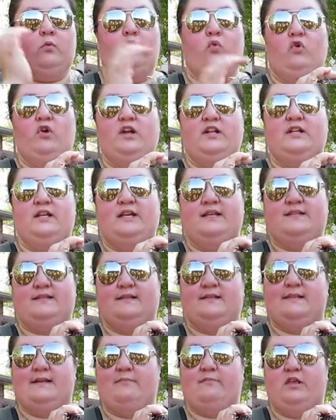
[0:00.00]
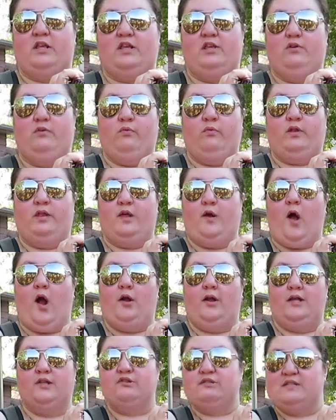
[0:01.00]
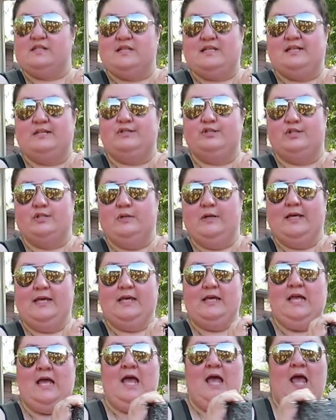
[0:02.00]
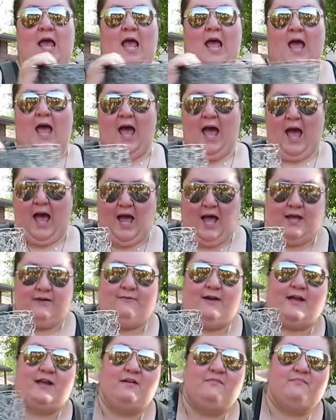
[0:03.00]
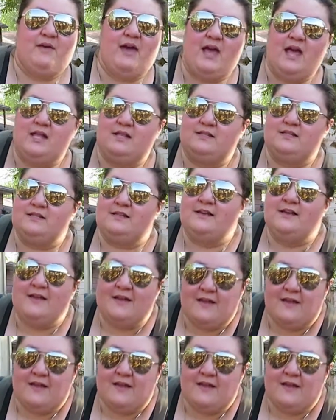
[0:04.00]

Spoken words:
wood isn't something you really are interested in doing, I recommend